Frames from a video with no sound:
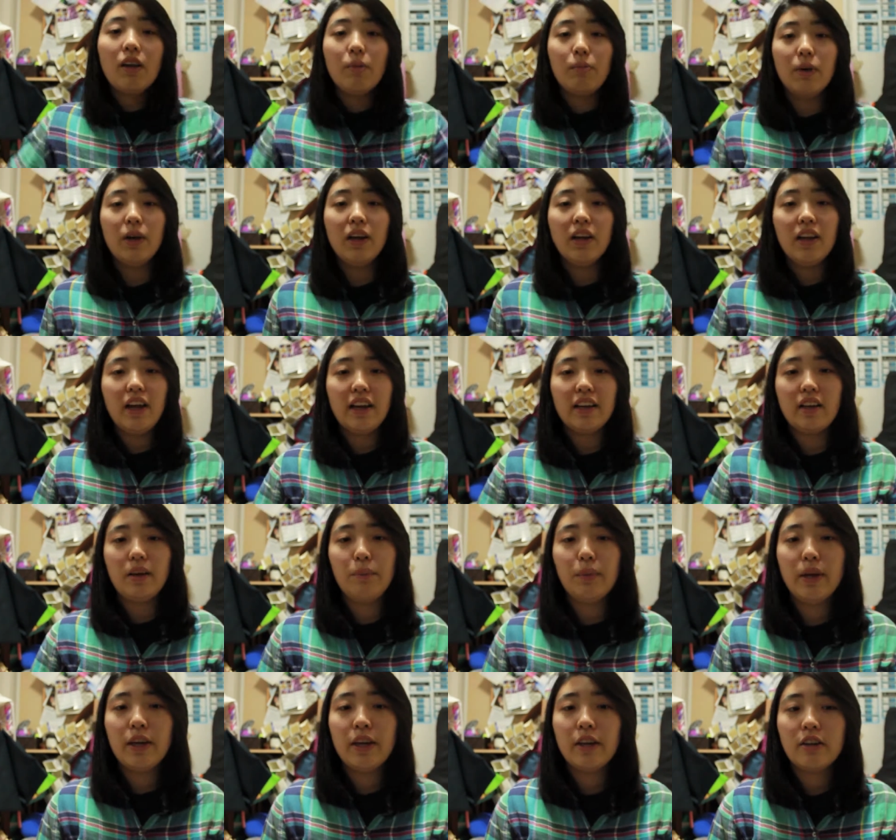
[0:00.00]
But I got
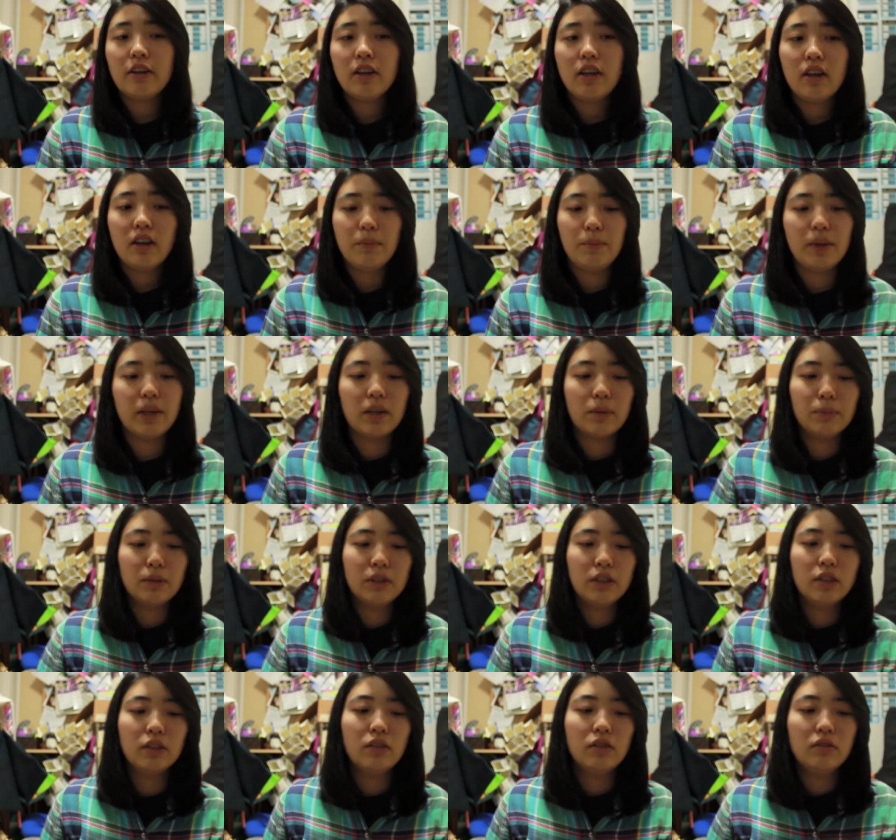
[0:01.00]
my haircut, Megan
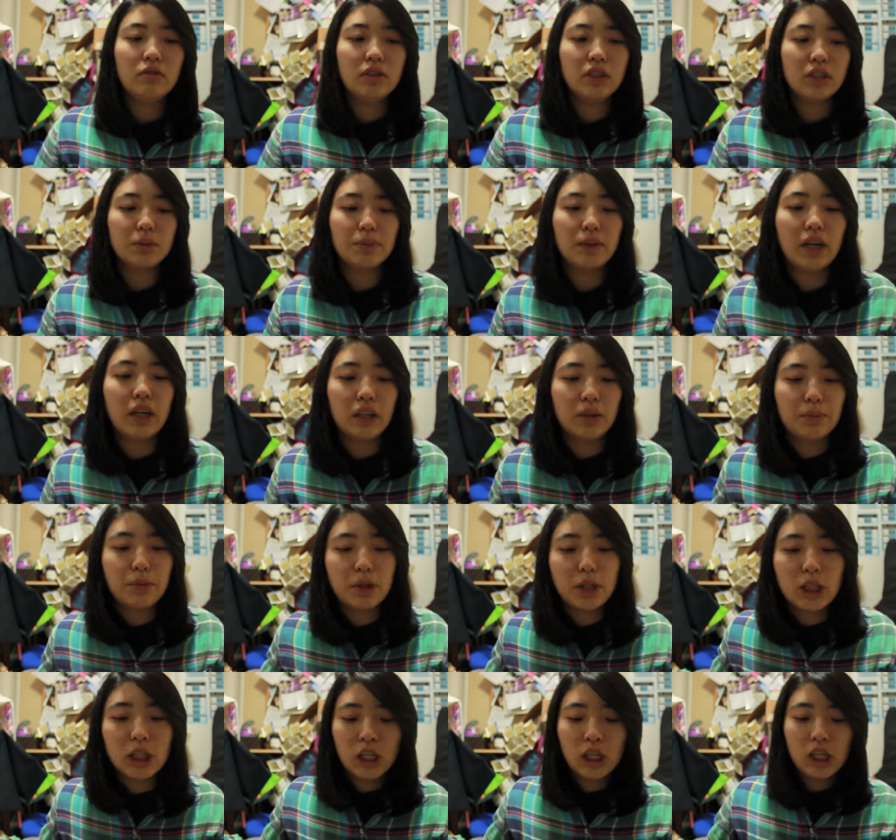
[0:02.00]
Batoon inspired
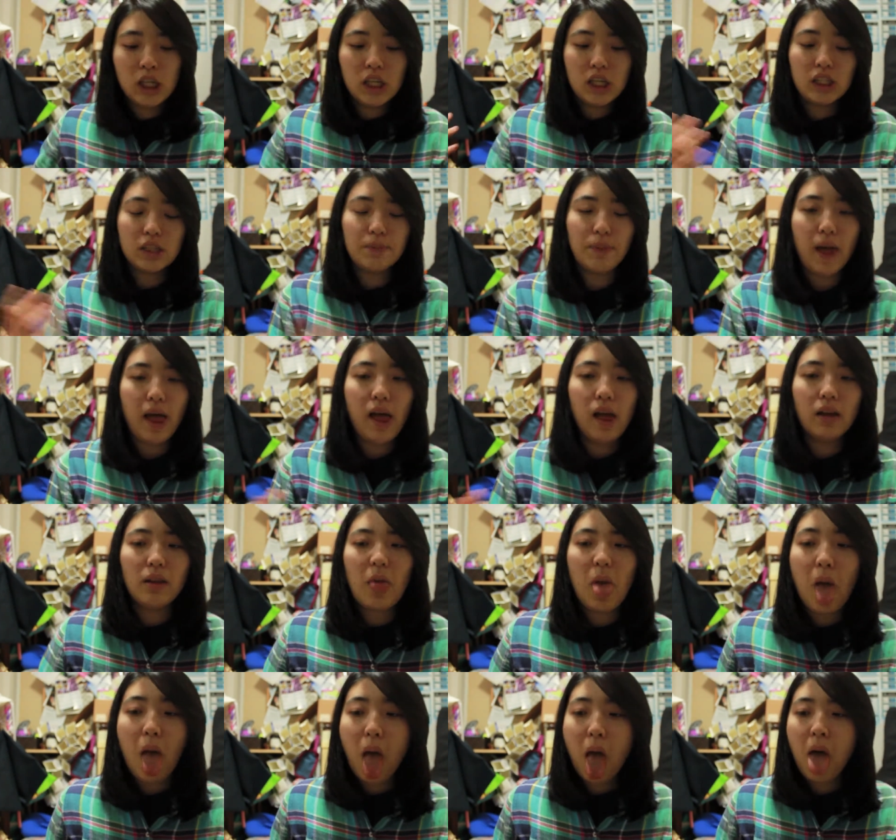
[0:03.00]
bit, inspired
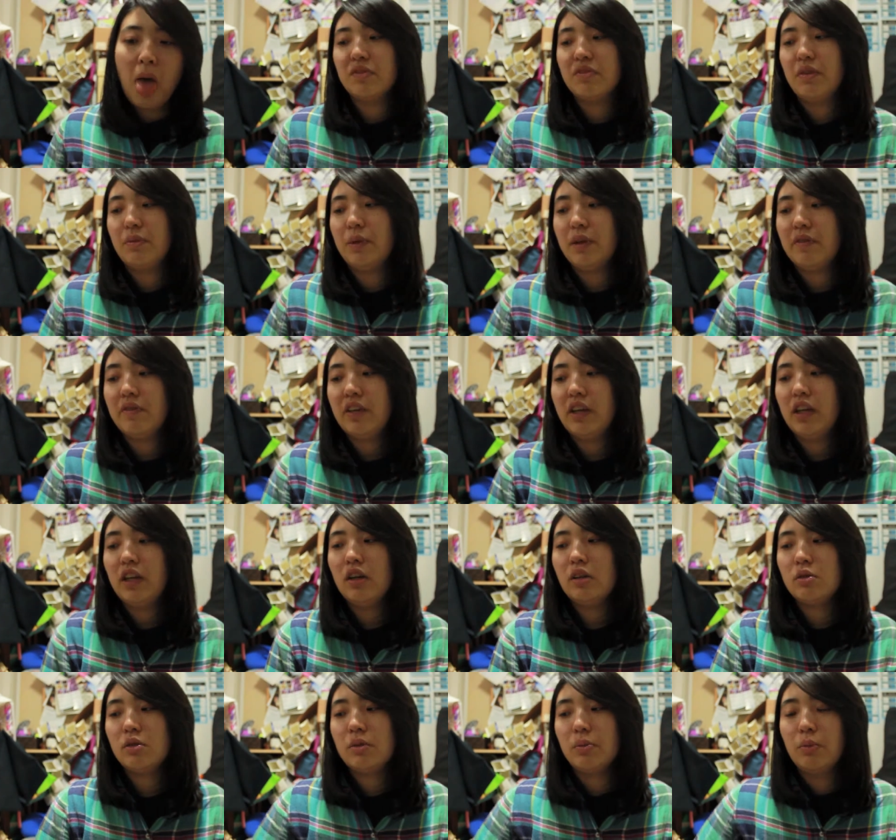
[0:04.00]
bit, uh, filming
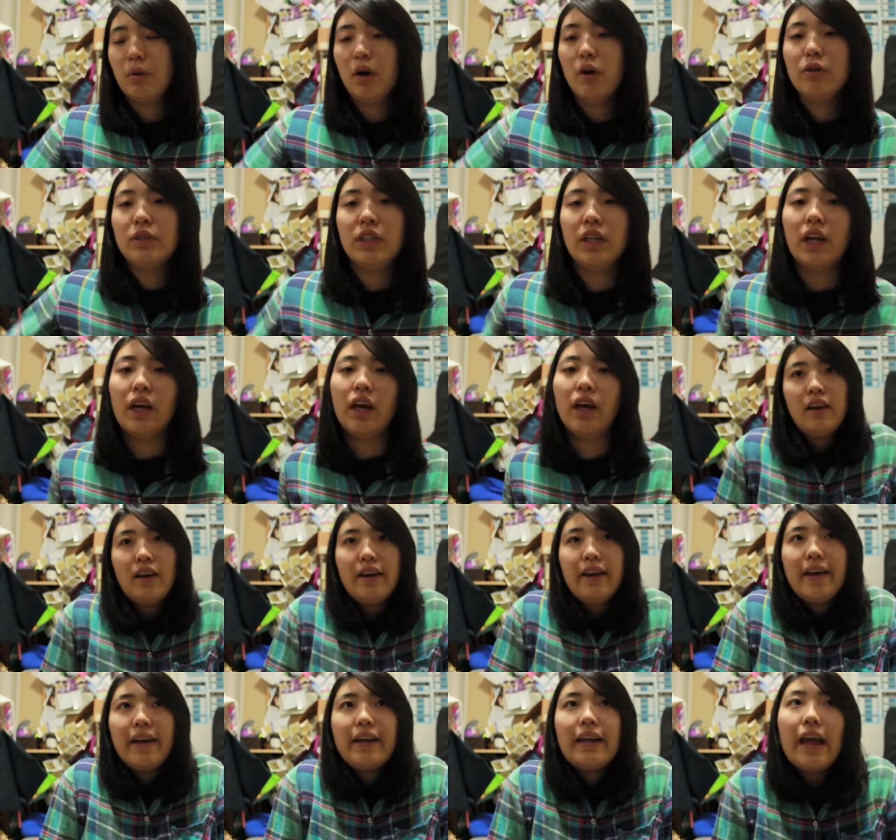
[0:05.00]
videos with Mo today,
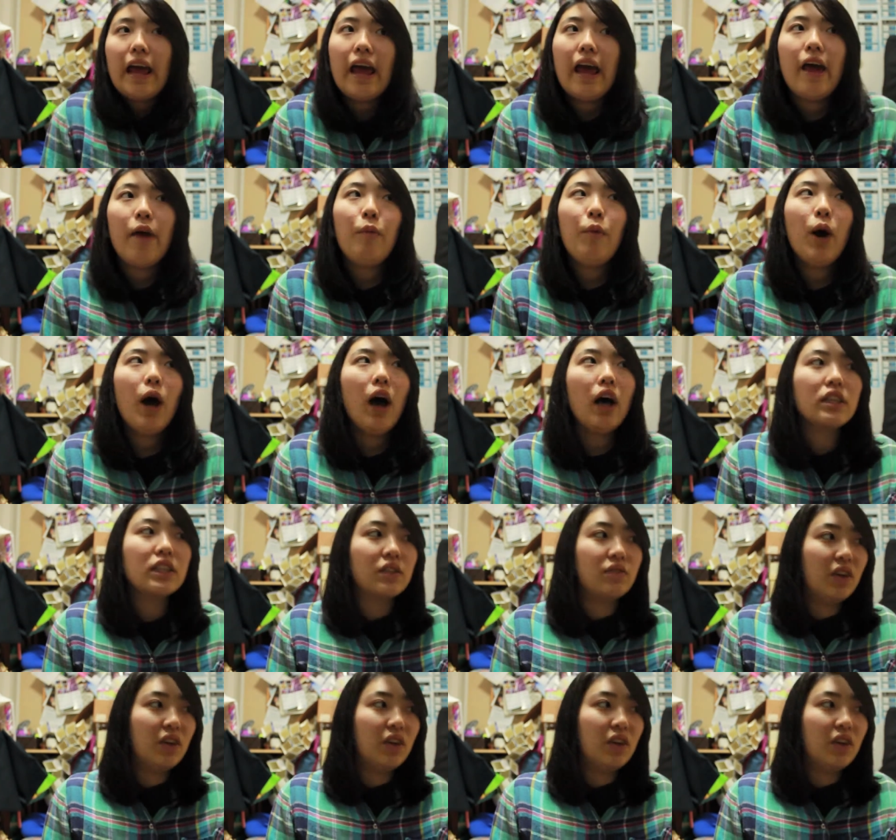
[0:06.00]
and it was